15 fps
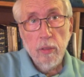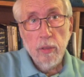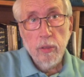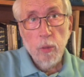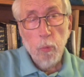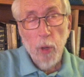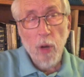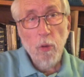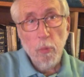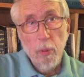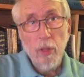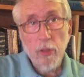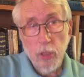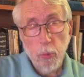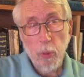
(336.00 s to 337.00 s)
So pray with
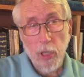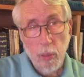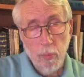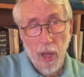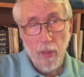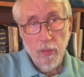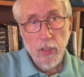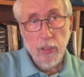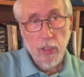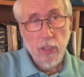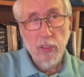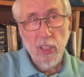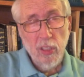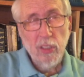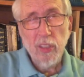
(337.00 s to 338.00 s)
me this week about this,
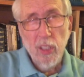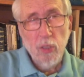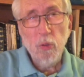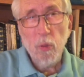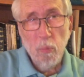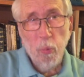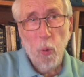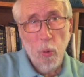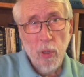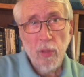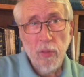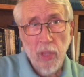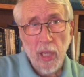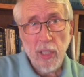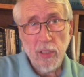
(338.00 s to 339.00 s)
because these are
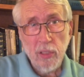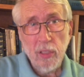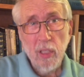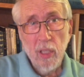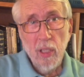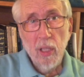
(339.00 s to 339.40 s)
important things.